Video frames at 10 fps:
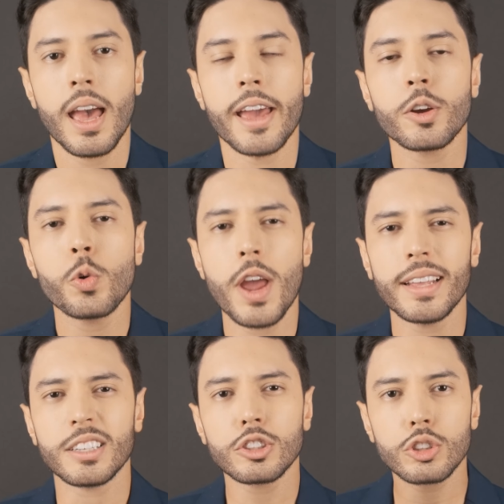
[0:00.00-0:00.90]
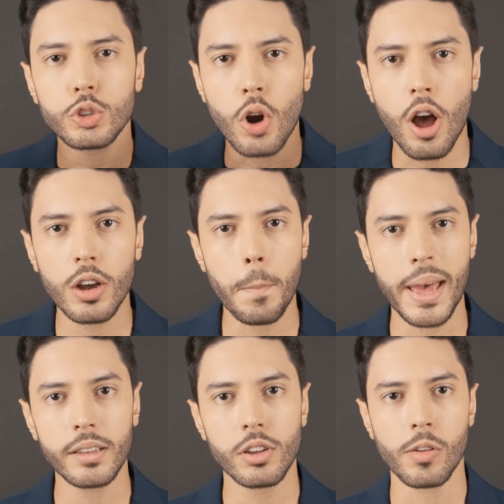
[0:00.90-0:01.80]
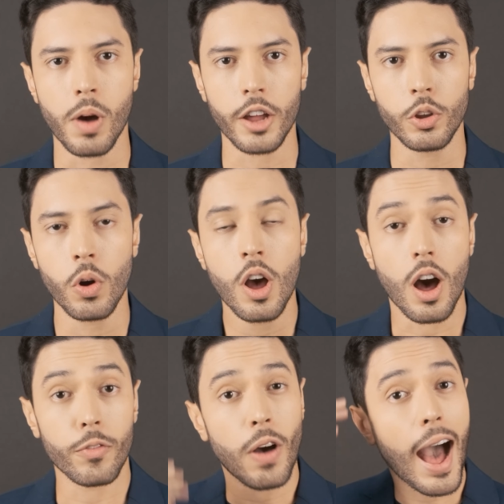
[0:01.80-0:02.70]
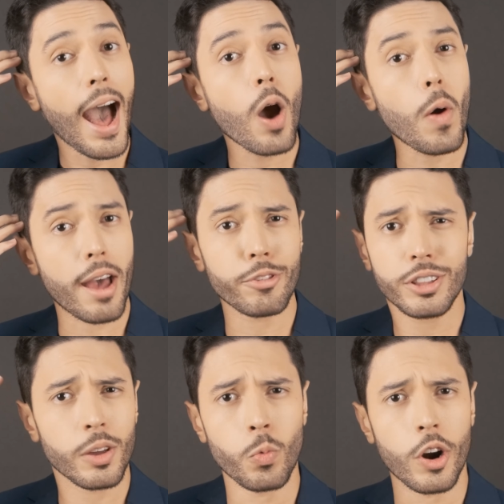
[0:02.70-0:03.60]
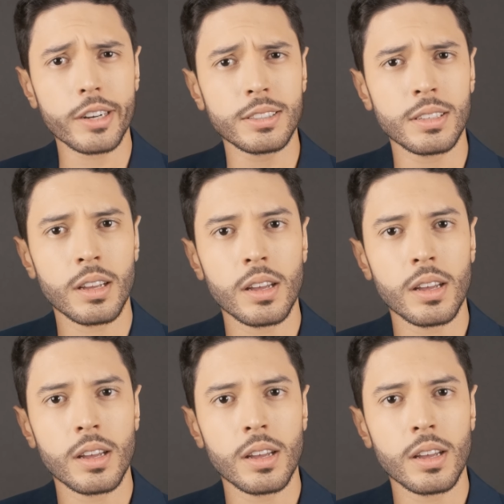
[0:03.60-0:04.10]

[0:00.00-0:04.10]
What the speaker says: and create a strong mental model of how everything works,